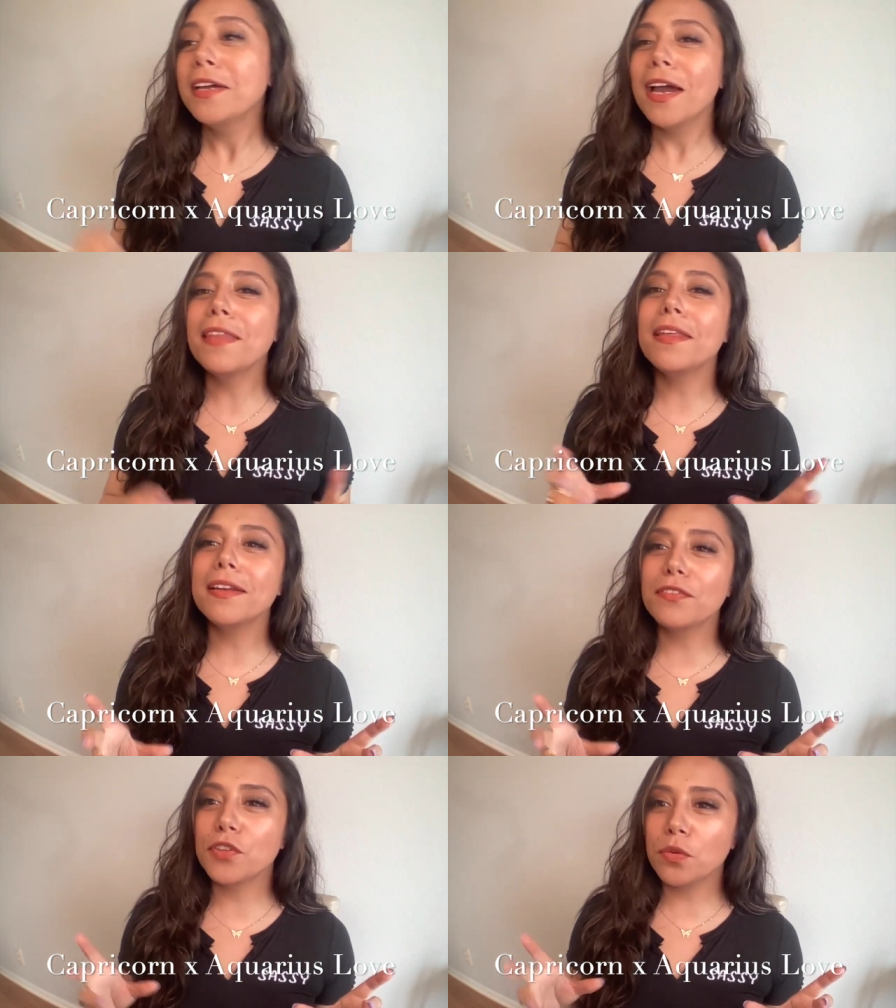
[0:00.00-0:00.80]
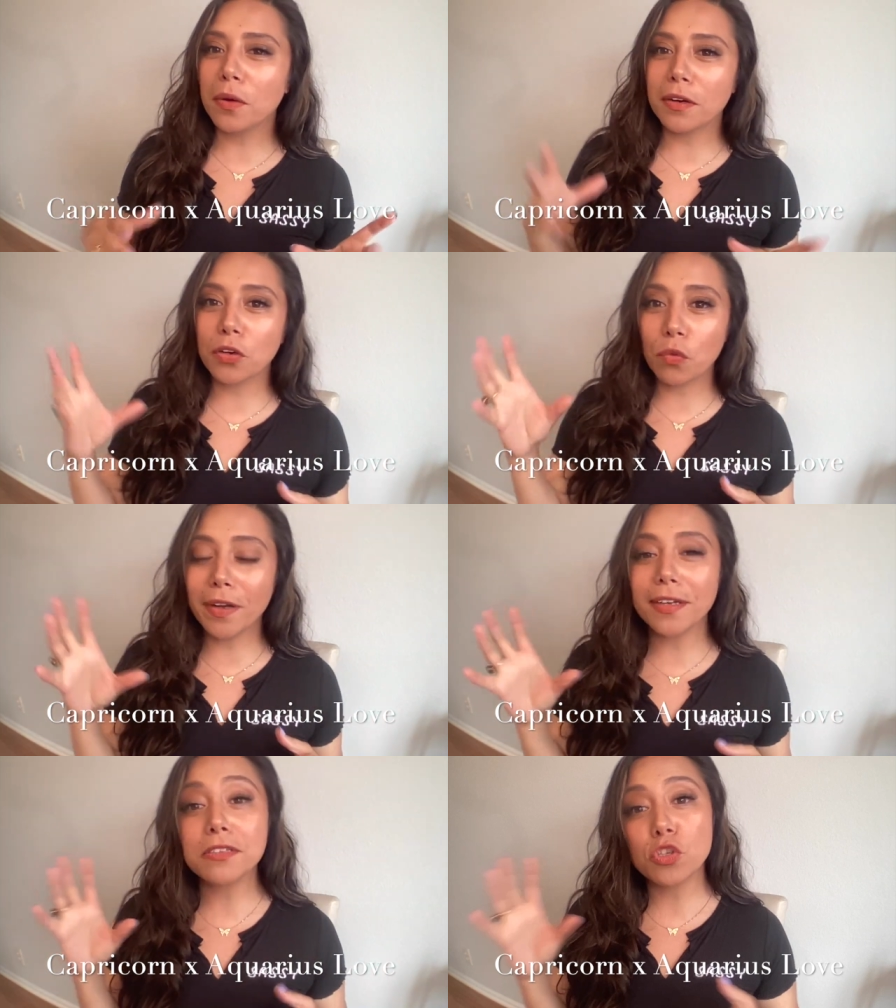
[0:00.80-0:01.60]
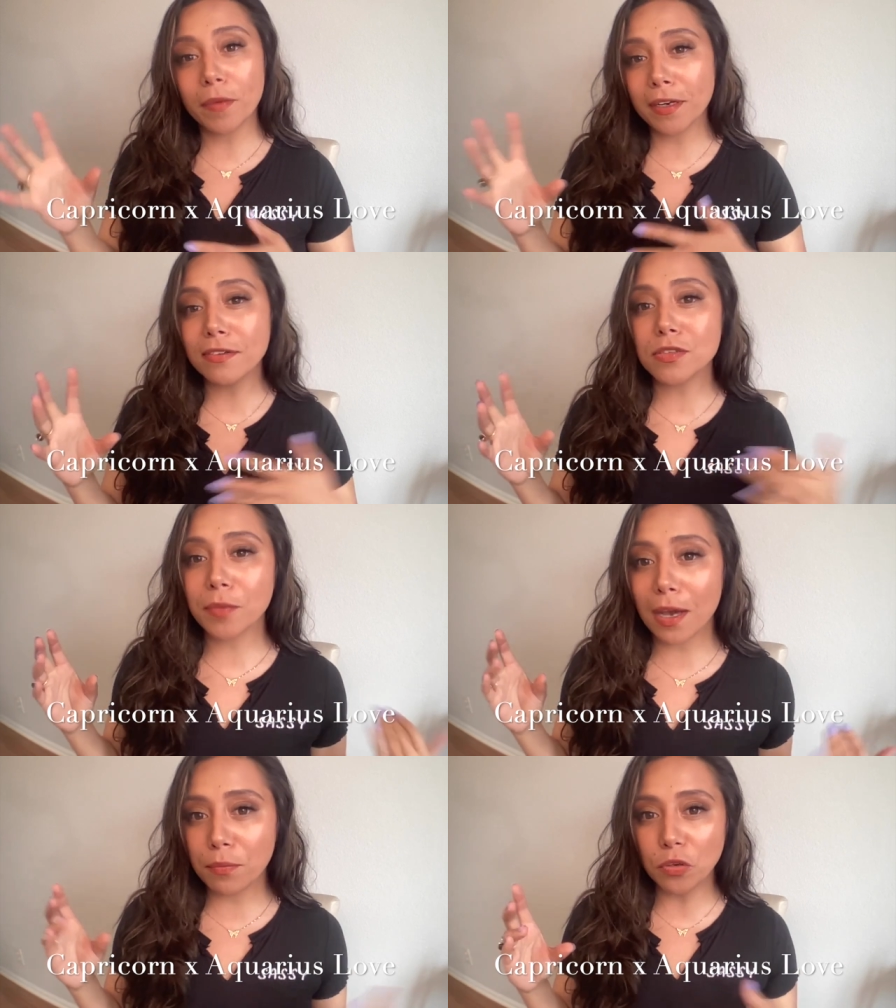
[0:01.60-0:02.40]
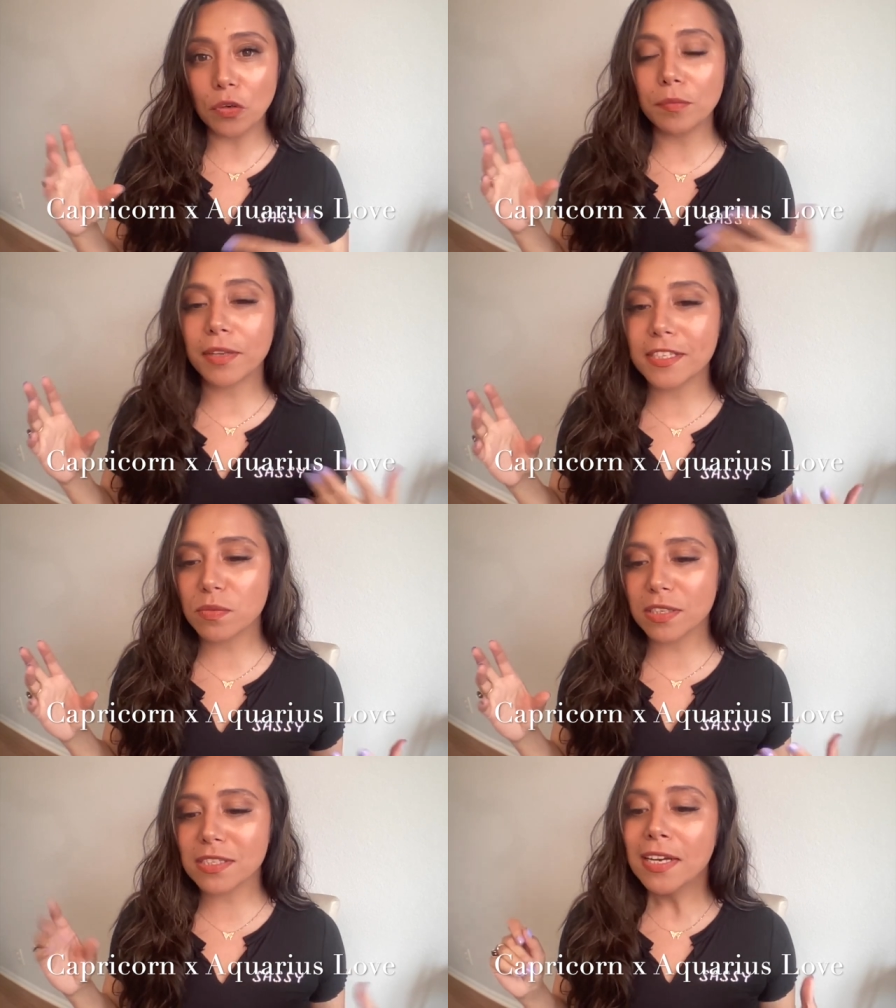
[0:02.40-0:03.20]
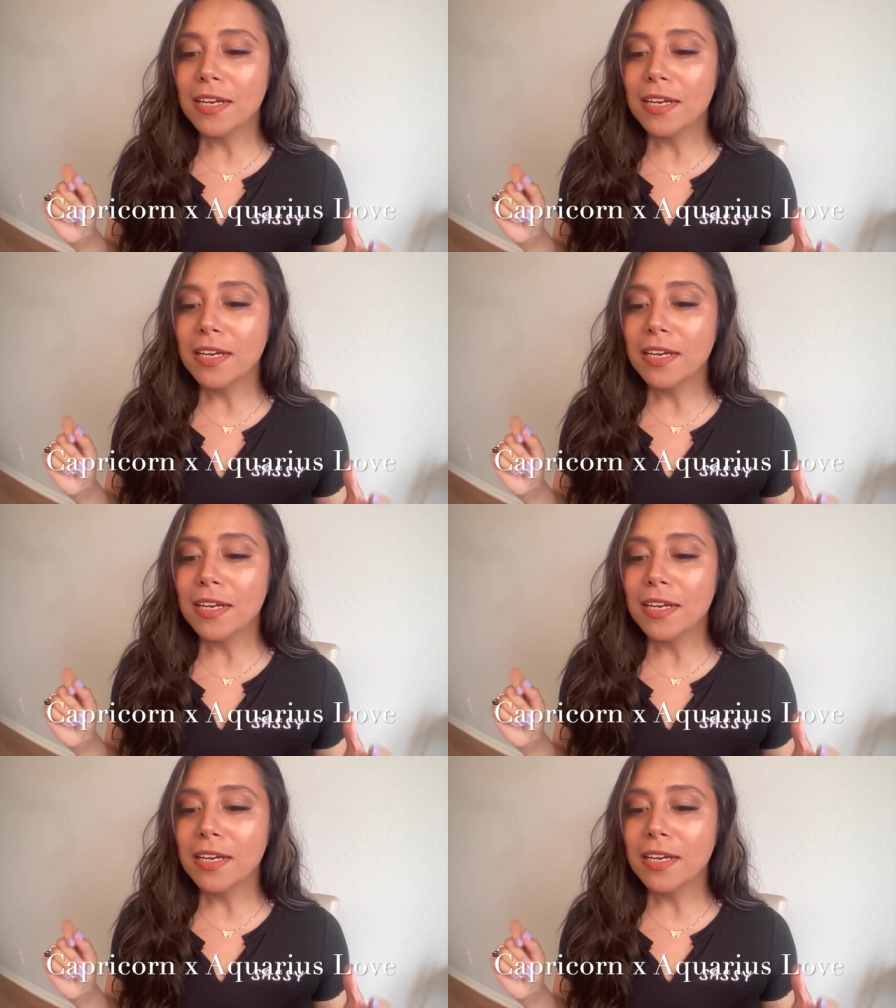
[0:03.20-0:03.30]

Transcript: And then if you are an Aquarius, you might have some Capricorn placements.